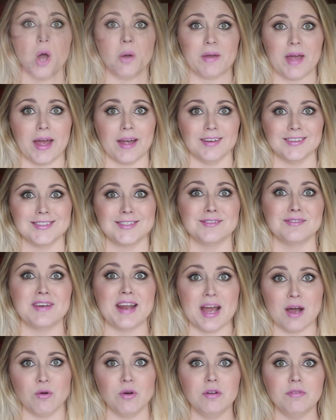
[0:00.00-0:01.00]
Okay, so
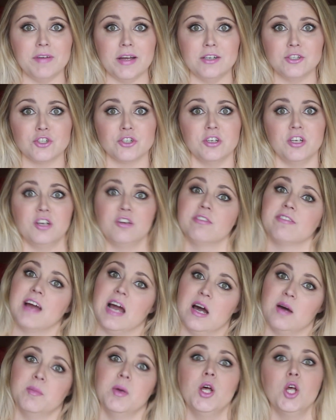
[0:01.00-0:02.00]
now we're venturing
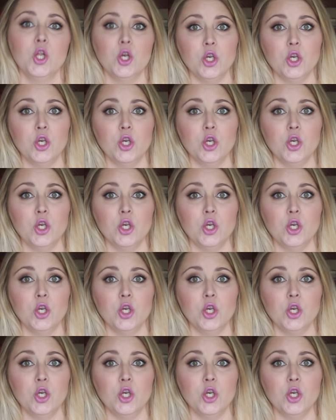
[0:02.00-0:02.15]
from